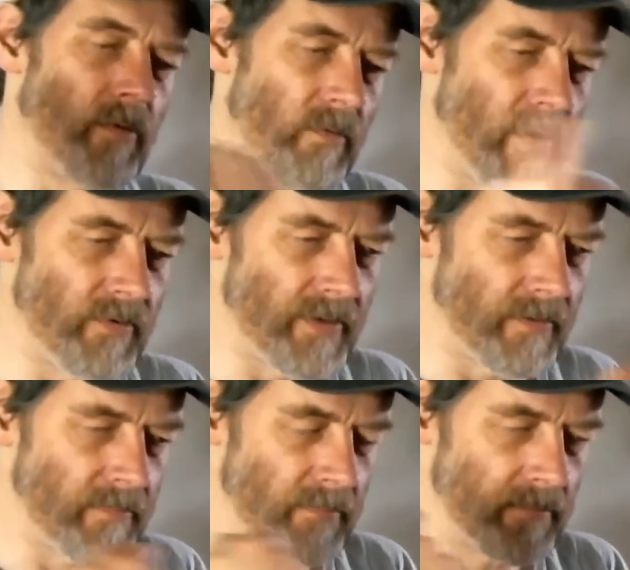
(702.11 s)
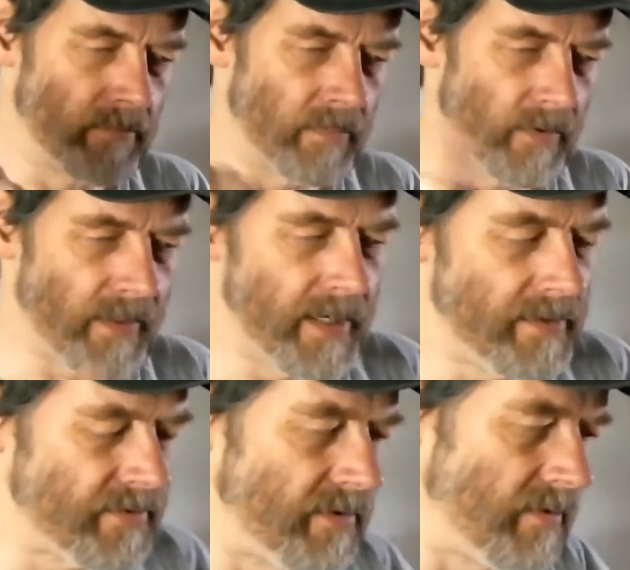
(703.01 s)
rotor. Okay,
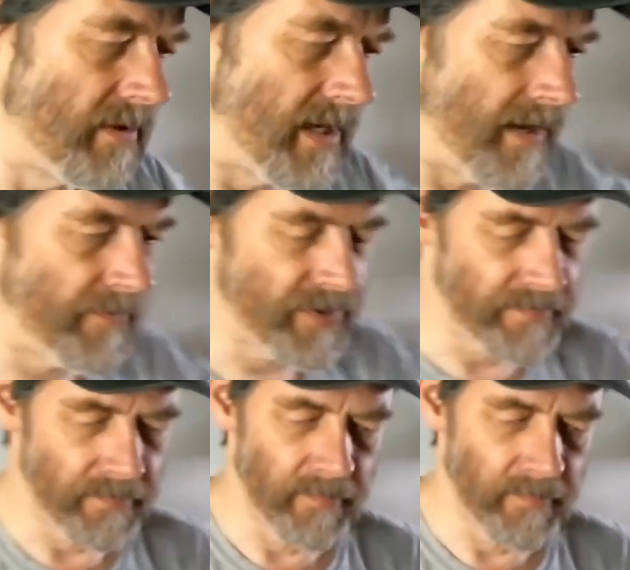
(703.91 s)
so you're going to have this.